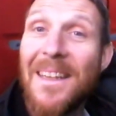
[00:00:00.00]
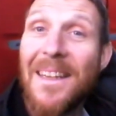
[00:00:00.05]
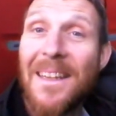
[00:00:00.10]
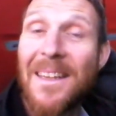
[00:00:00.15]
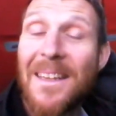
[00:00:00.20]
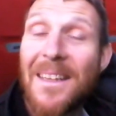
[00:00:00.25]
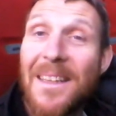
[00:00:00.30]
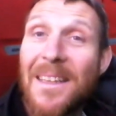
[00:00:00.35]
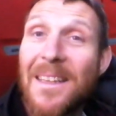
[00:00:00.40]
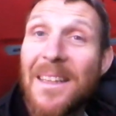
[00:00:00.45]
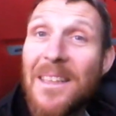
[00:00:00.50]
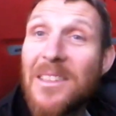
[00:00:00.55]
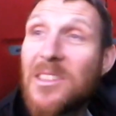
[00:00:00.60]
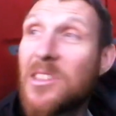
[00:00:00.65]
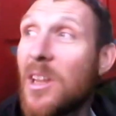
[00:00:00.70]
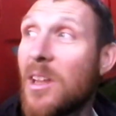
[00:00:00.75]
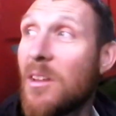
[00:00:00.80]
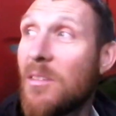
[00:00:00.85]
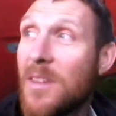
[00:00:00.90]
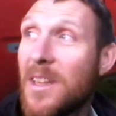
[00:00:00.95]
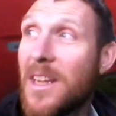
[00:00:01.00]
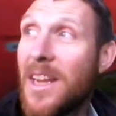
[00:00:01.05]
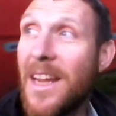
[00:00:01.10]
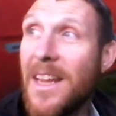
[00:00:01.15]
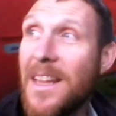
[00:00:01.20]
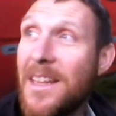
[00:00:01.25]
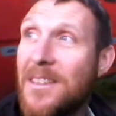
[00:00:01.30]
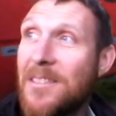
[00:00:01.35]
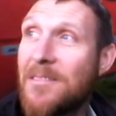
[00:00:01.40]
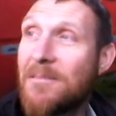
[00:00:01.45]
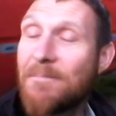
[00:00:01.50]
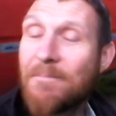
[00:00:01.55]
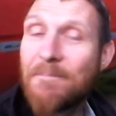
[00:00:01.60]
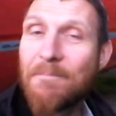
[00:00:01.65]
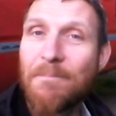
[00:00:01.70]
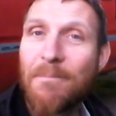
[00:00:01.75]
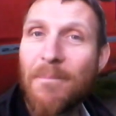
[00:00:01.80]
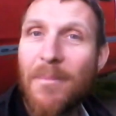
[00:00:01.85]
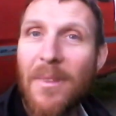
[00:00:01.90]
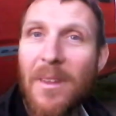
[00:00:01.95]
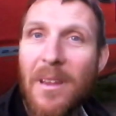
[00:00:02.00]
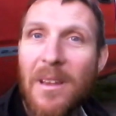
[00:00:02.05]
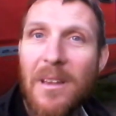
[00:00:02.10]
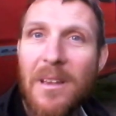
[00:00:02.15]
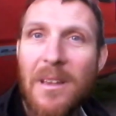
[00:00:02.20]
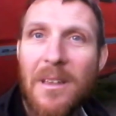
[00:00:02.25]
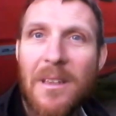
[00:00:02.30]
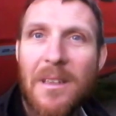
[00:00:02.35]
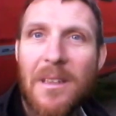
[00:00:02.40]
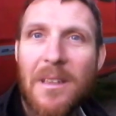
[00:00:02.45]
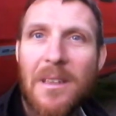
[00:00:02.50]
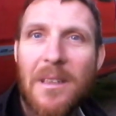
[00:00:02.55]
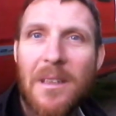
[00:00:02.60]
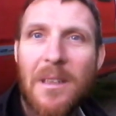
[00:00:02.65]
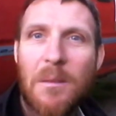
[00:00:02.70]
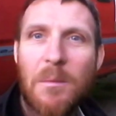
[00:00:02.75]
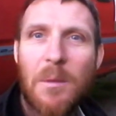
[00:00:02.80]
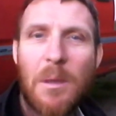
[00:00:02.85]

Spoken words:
It's a lovely night. I'm